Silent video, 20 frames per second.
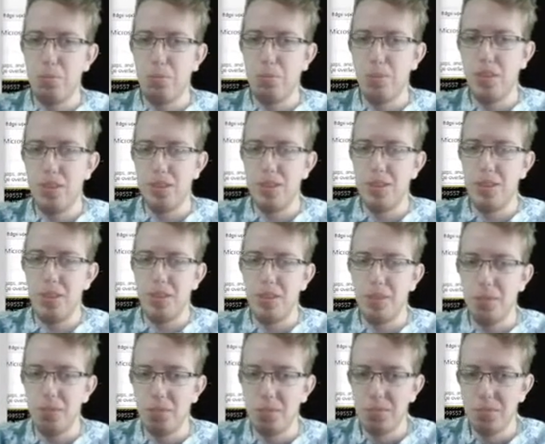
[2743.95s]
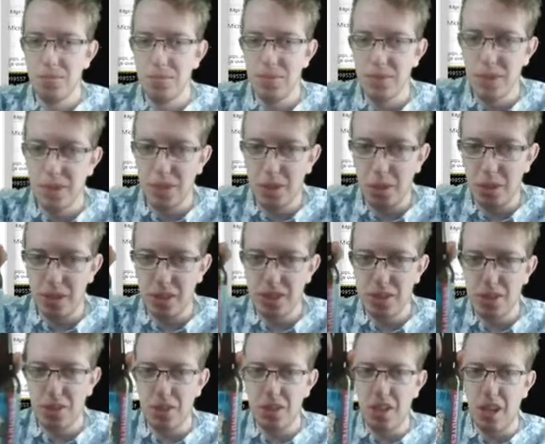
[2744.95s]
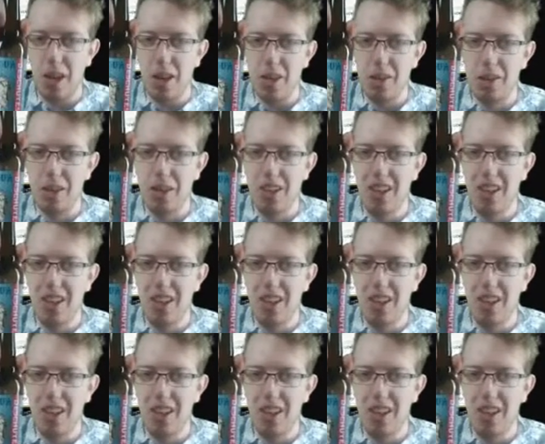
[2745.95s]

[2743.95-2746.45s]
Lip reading: but it's a green screened out.